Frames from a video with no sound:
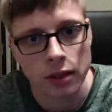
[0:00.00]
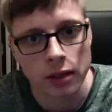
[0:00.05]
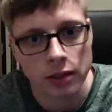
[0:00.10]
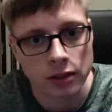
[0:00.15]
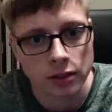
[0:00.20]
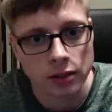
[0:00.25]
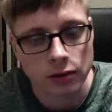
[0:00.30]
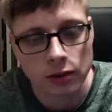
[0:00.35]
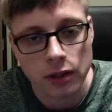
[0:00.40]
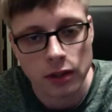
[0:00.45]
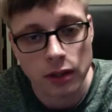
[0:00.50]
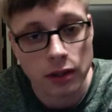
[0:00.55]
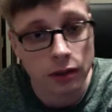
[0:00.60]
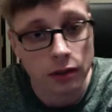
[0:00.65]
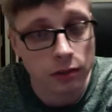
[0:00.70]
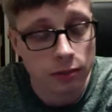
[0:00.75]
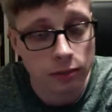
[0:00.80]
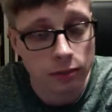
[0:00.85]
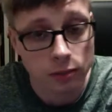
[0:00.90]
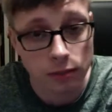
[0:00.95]
PS3,
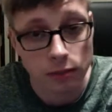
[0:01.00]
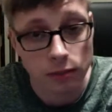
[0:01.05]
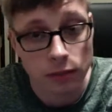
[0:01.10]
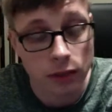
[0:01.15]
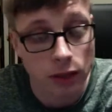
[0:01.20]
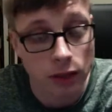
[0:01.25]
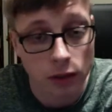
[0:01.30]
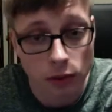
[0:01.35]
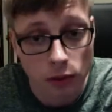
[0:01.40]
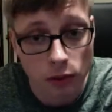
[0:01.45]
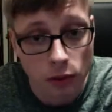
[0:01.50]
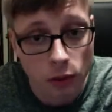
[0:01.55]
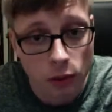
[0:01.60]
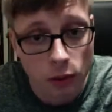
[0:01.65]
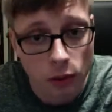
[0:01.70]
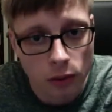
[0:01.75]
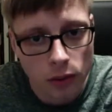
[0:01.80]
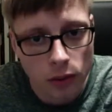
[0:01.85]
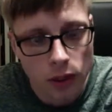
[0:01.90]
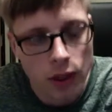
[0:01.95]

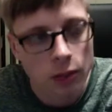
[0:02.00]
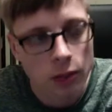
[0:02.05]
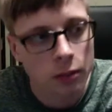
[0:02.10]
cool.